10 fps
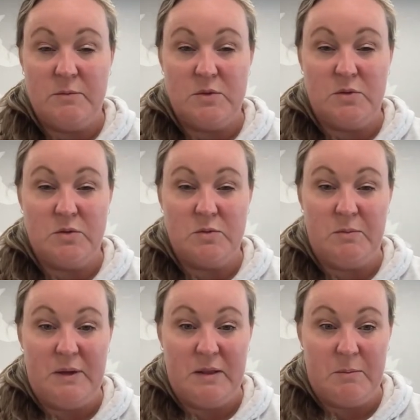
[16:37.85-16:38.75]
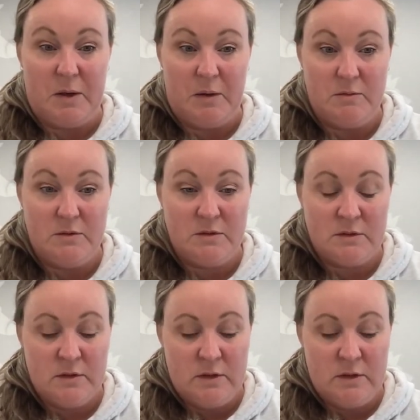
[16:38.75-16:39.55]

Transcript: source would be the bones.